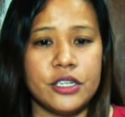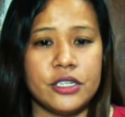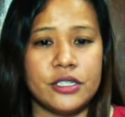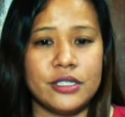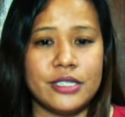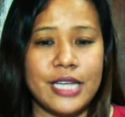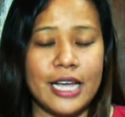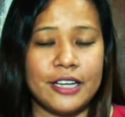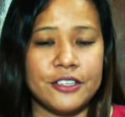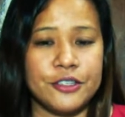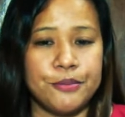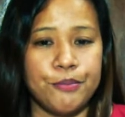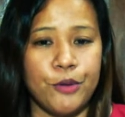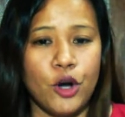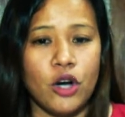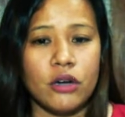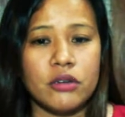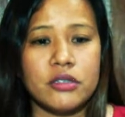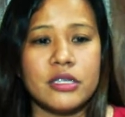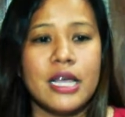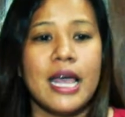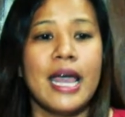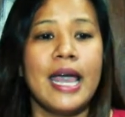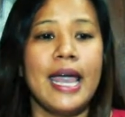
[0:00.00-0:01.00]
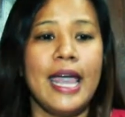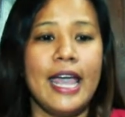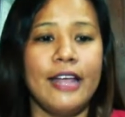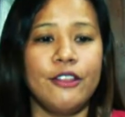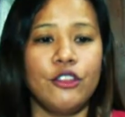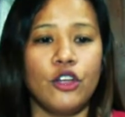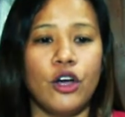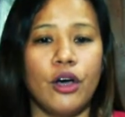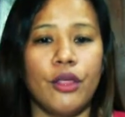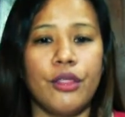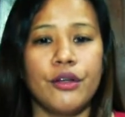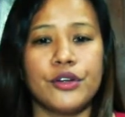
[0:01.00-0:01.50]
textbooks and
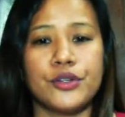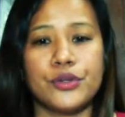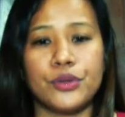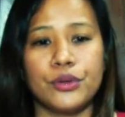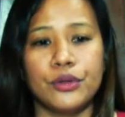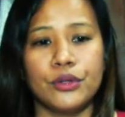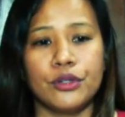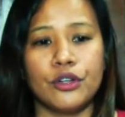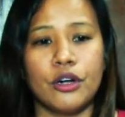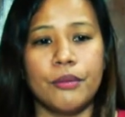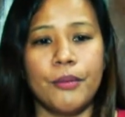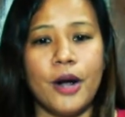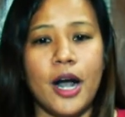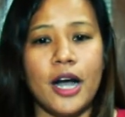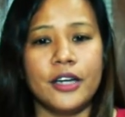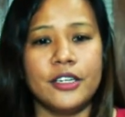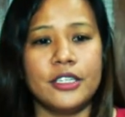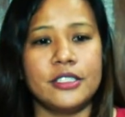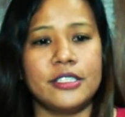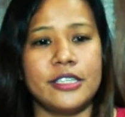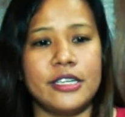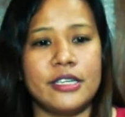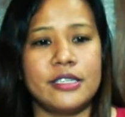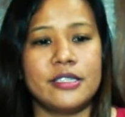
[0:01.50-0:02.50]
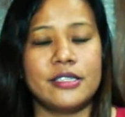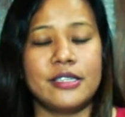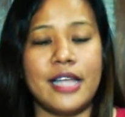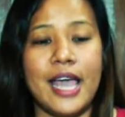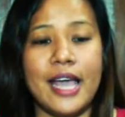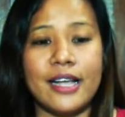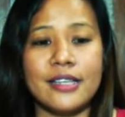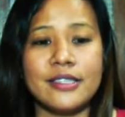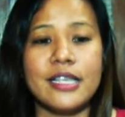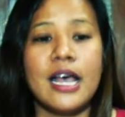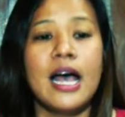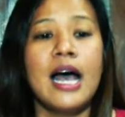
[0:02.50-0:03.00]
other school commodities.
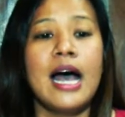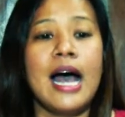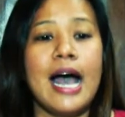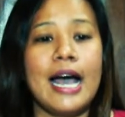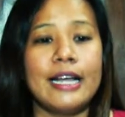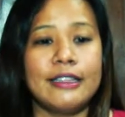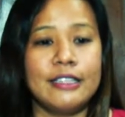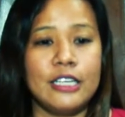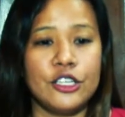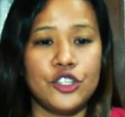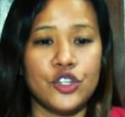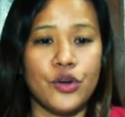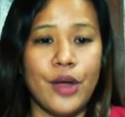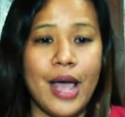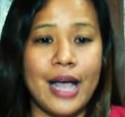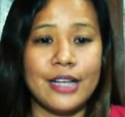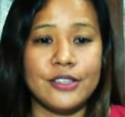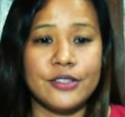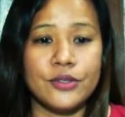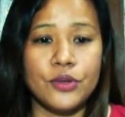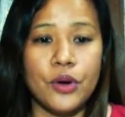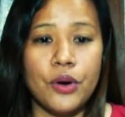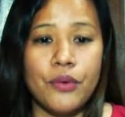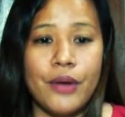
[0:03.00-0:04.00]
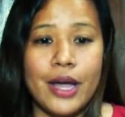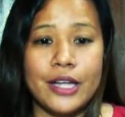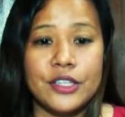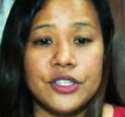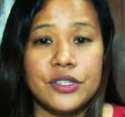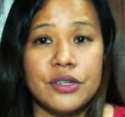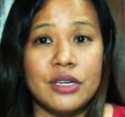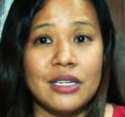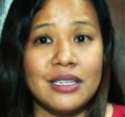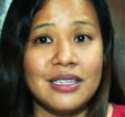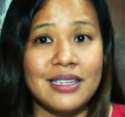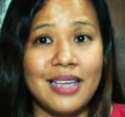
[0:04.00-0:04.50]
Next, a teacher has no right
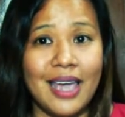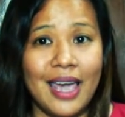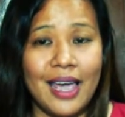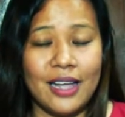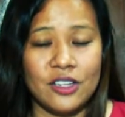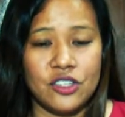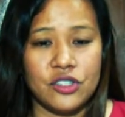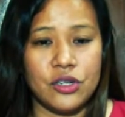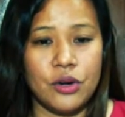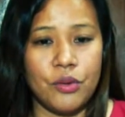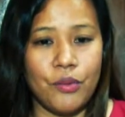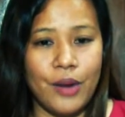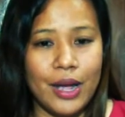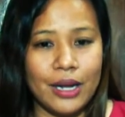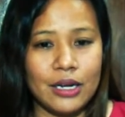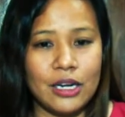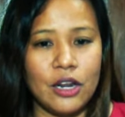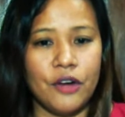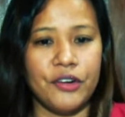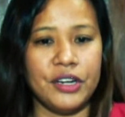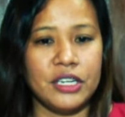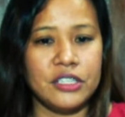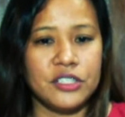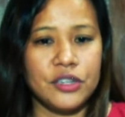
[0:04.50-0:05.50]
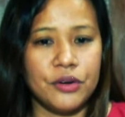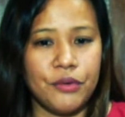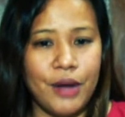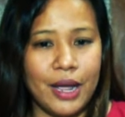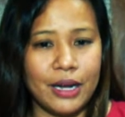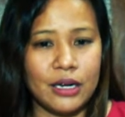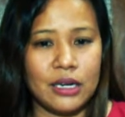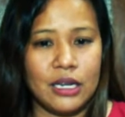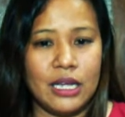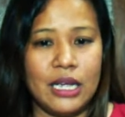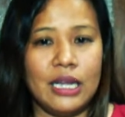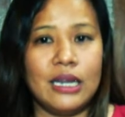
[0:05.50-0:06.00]
to engage directly or
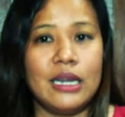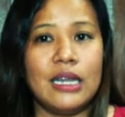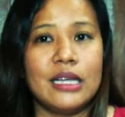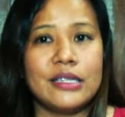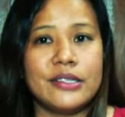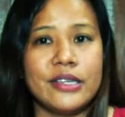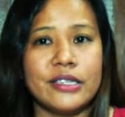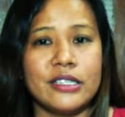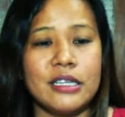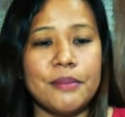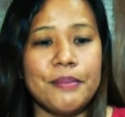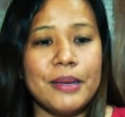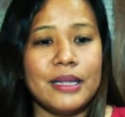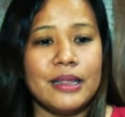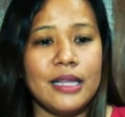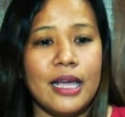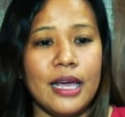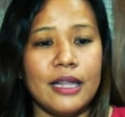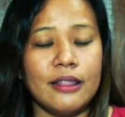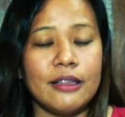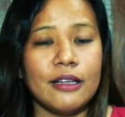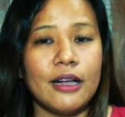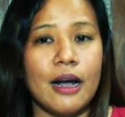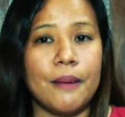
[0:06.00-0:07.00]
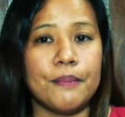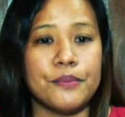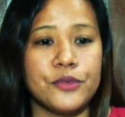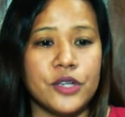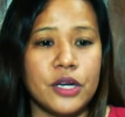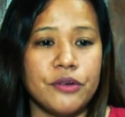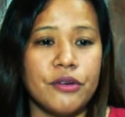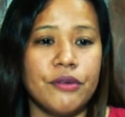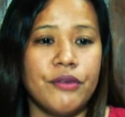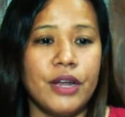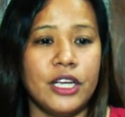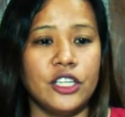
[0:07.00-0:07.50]
indirectly in legitimate income
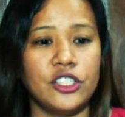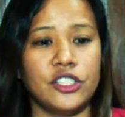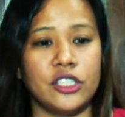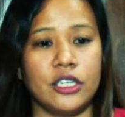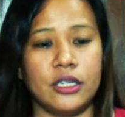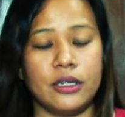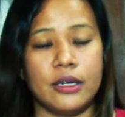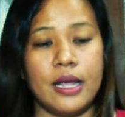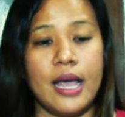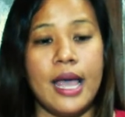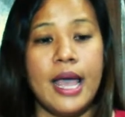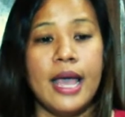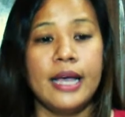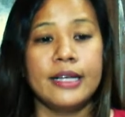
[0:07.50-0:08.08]
generation.